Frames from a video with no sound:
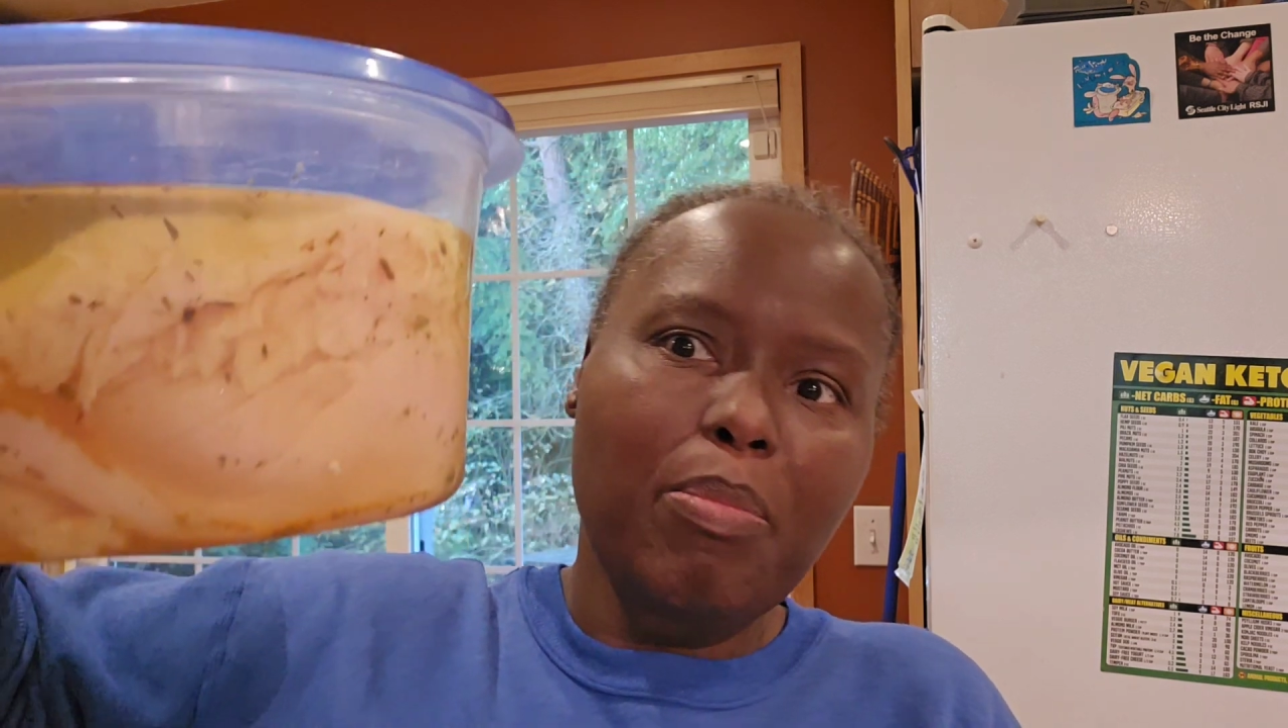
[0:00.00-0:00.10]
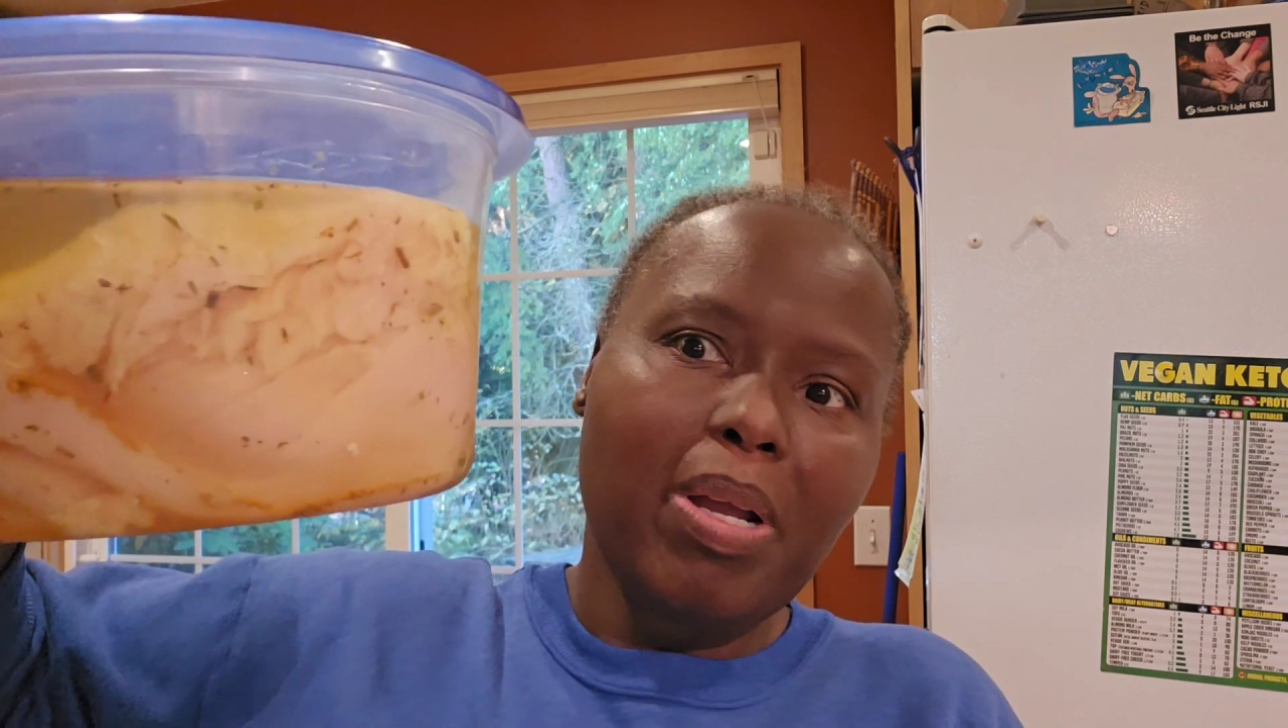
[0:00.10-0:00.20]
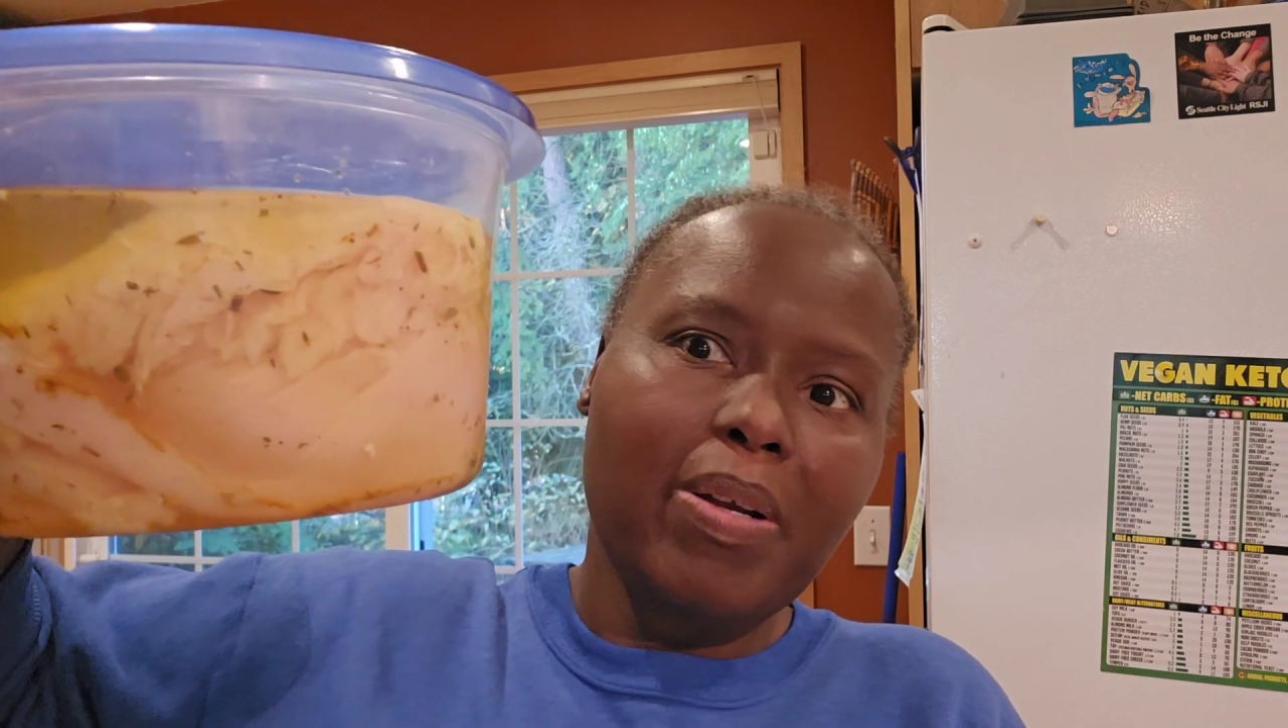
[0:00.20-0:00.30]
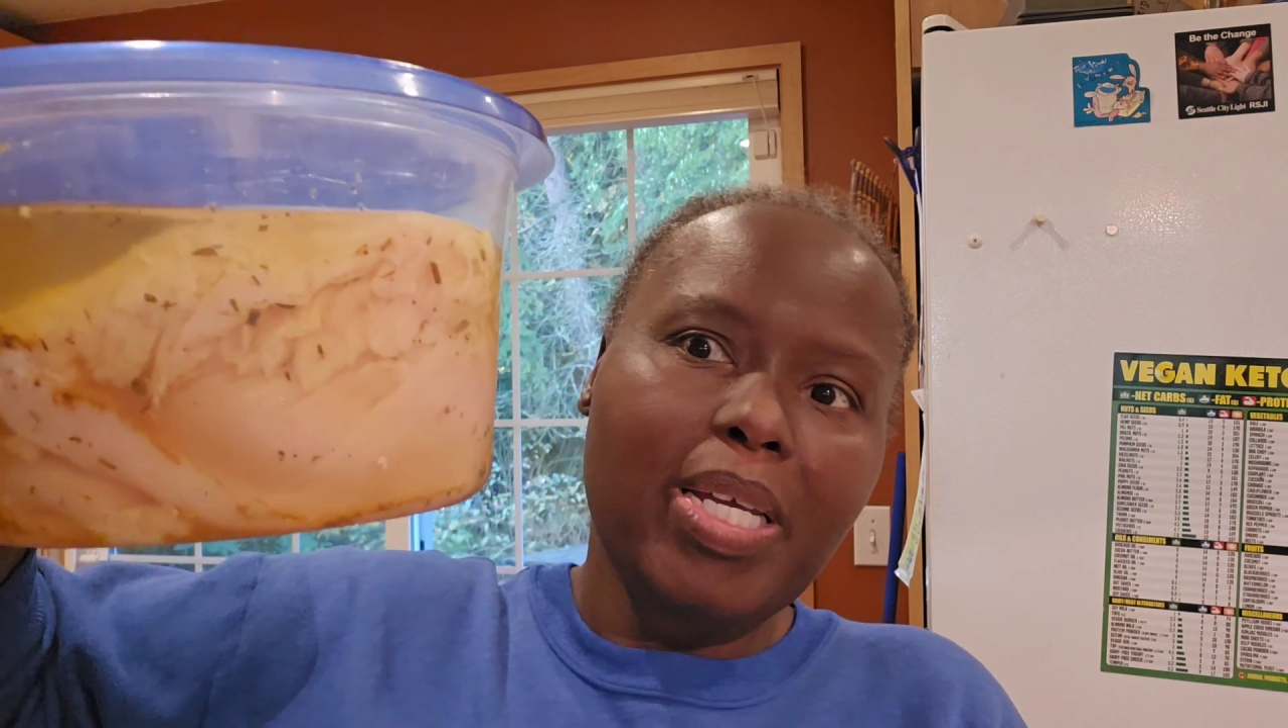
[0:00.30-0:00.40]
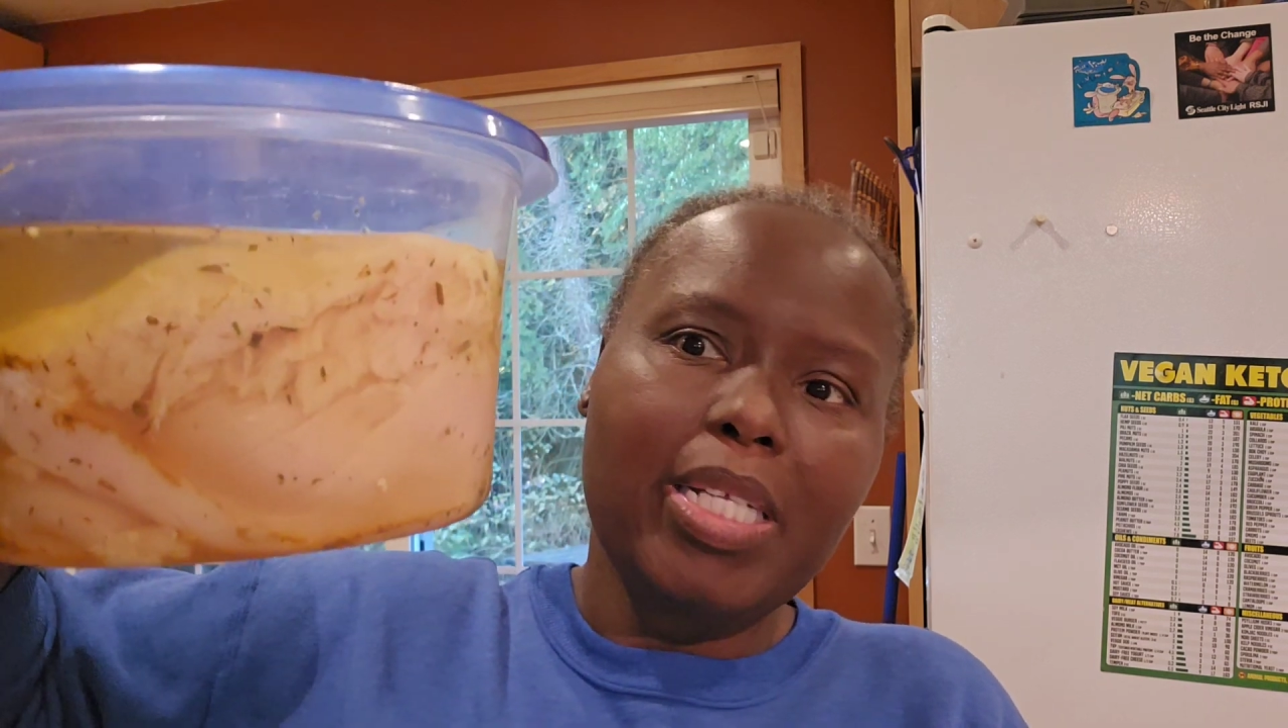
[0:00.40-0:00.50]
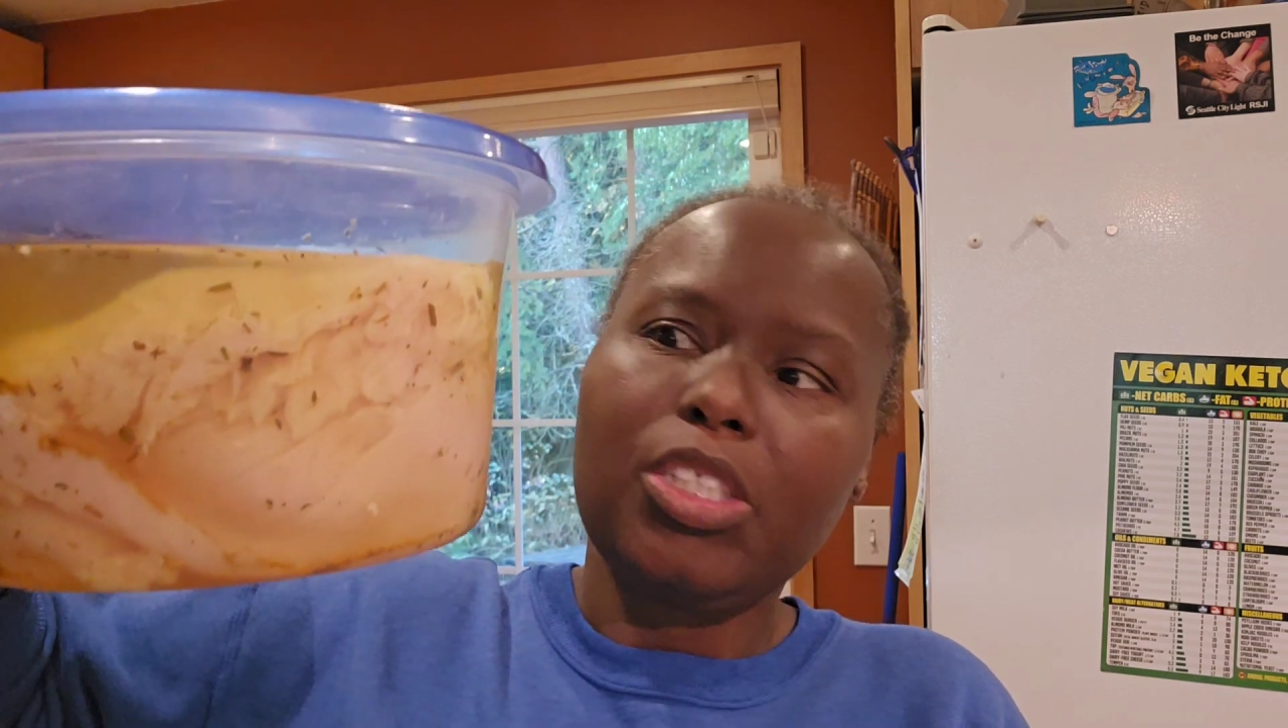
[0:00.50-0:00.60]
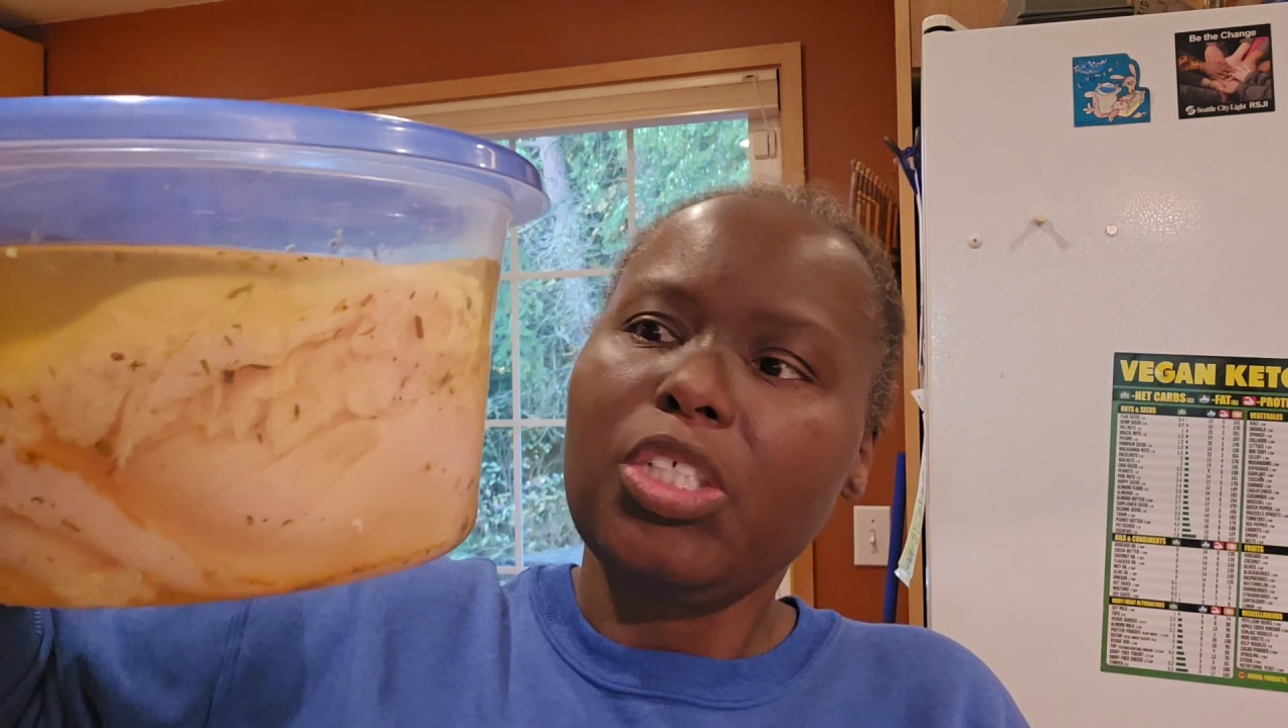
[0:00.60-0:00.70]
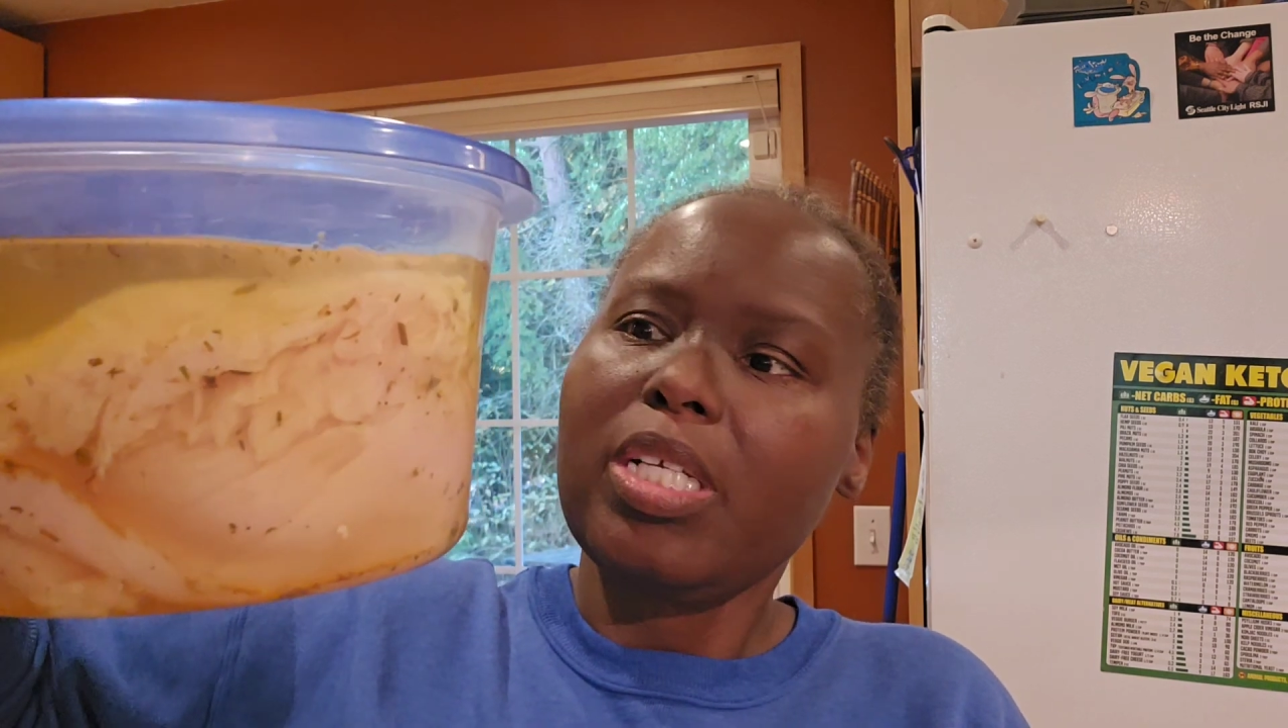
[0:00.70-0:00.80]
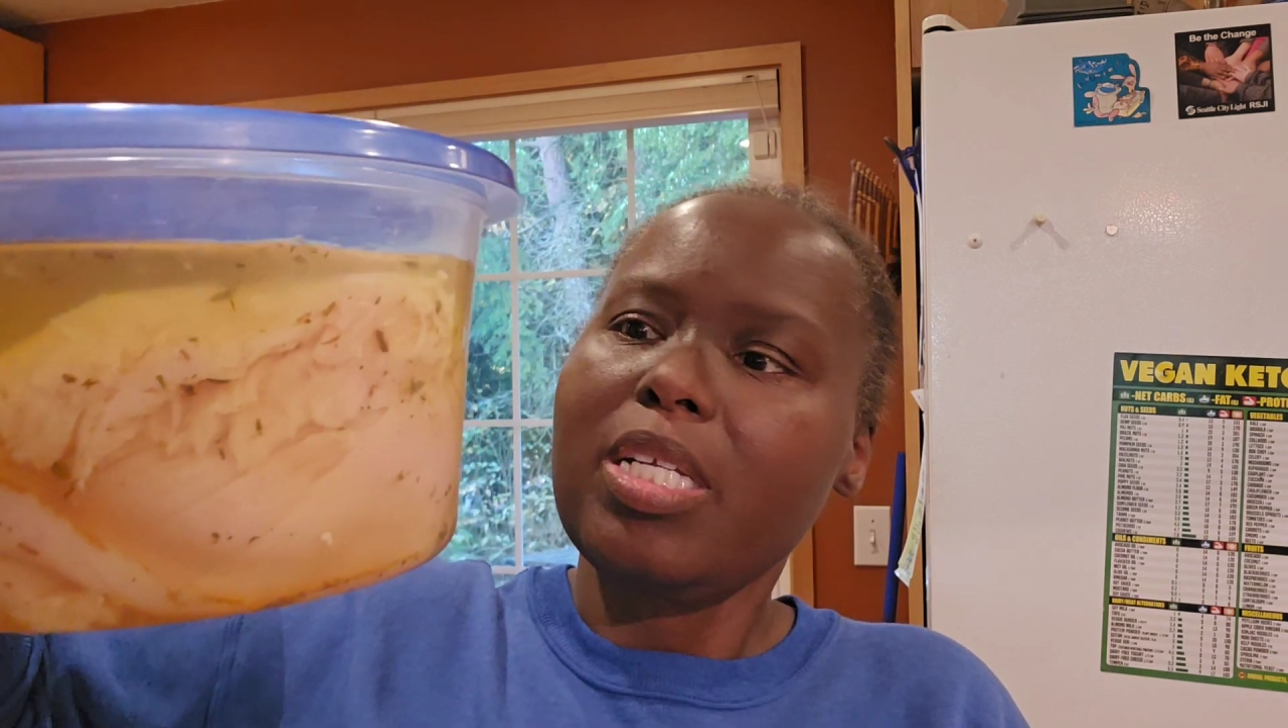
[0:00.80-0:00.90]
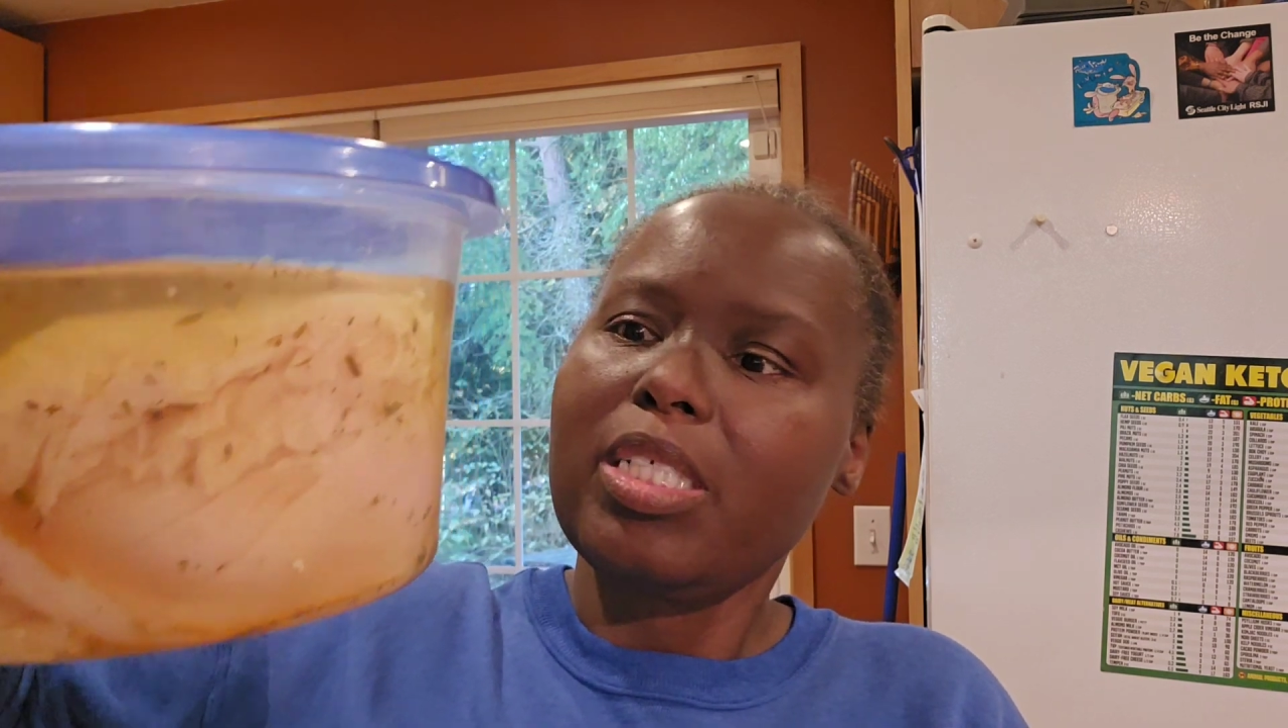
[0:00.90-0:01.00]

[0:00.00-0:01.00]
marinated chicken.